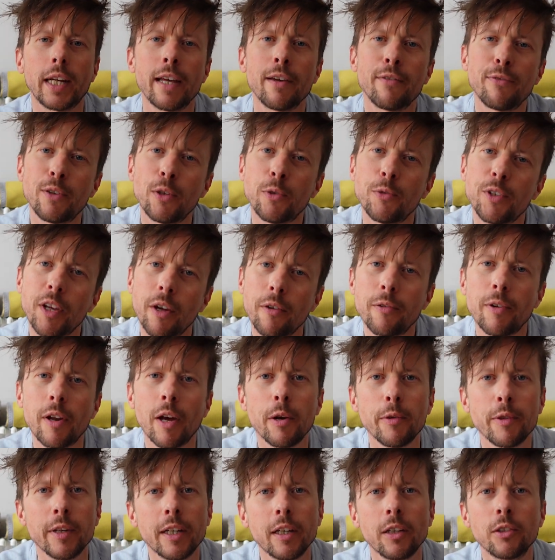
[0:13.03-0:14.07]
If you don't
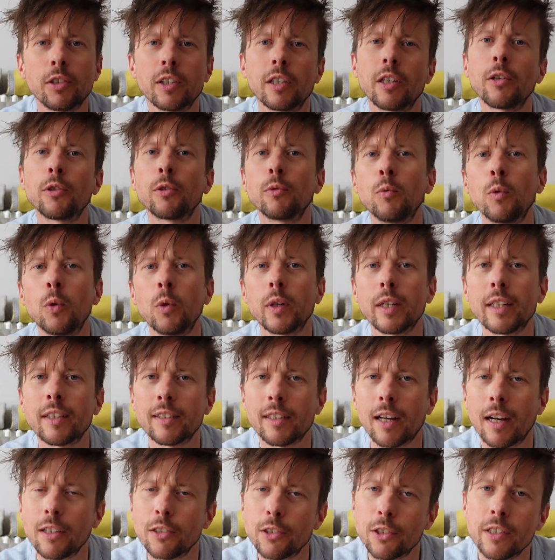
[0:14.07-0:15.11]
know, the Coast to Coast Walk is
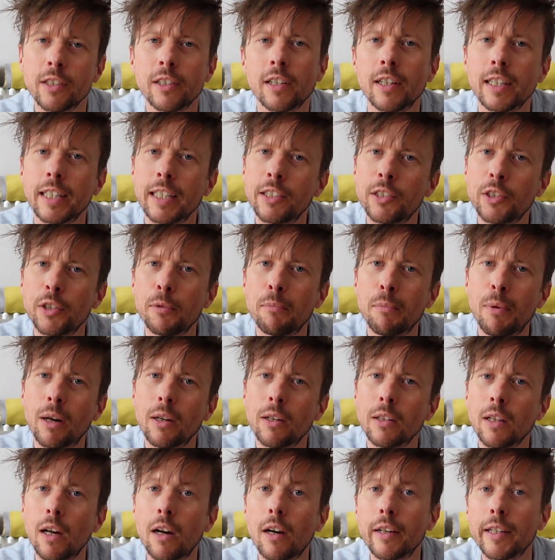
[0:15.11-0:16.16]
a
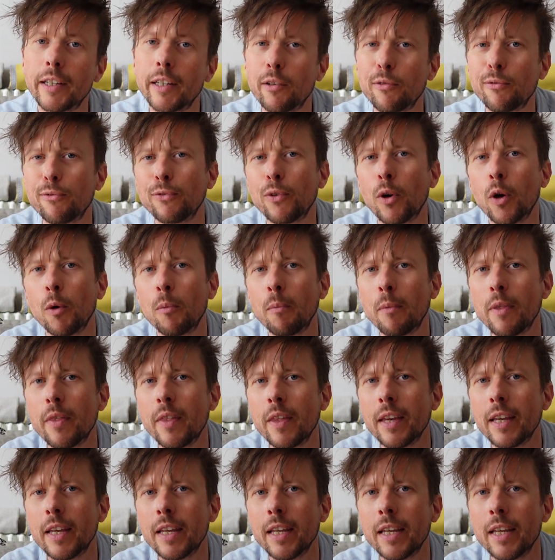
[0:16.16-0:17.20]
192-mile hike from
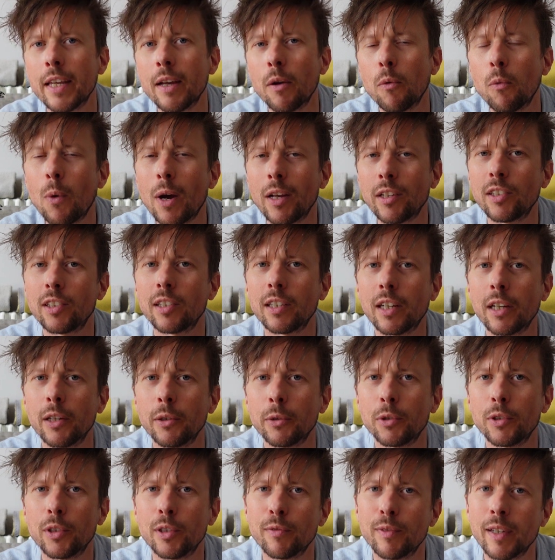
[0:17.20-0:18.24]
the west
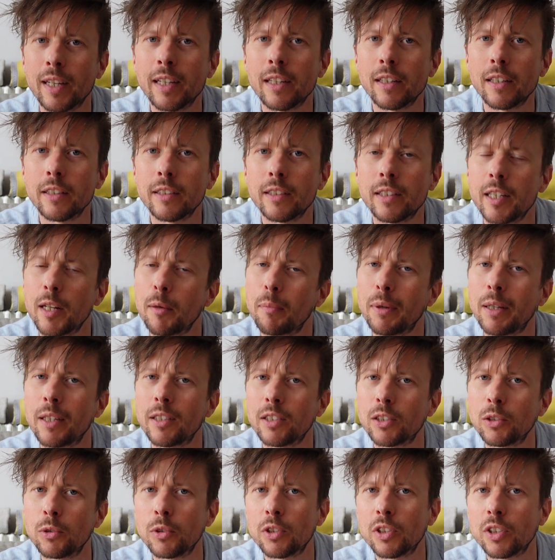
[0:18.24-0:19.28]
coast of England in a place
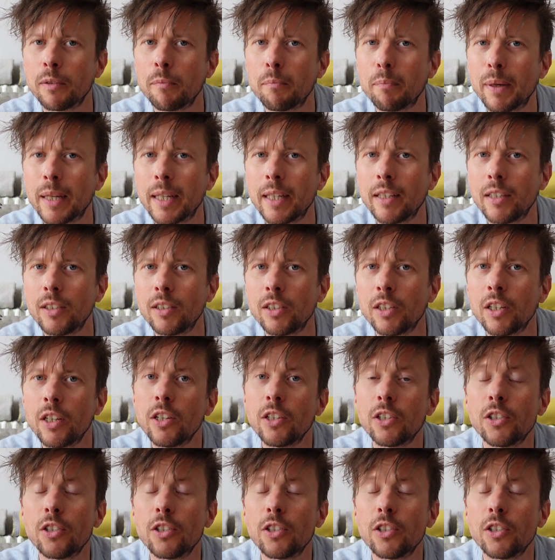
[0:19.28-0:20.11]
called St Bees